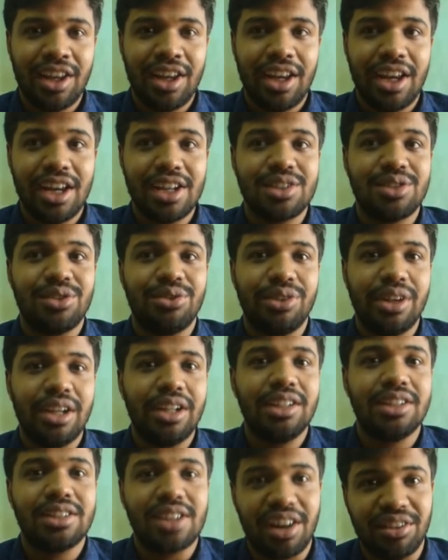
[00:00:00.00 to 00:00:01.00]
it's
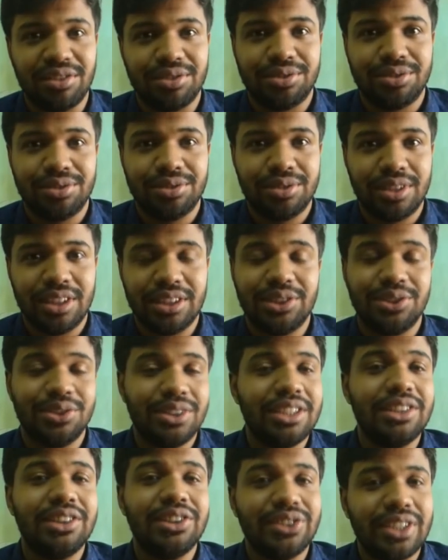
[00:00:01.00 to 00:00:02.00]
really tough. It's
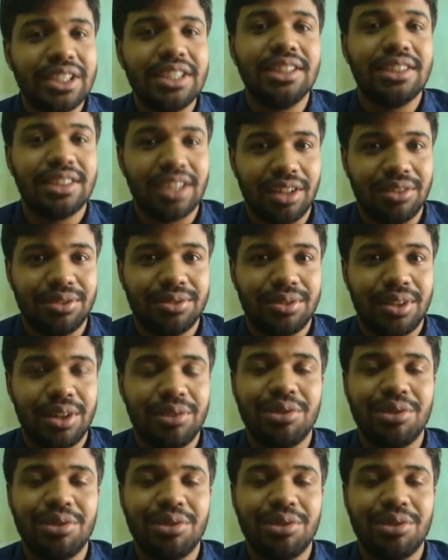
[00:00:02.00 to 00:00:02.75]
really tough.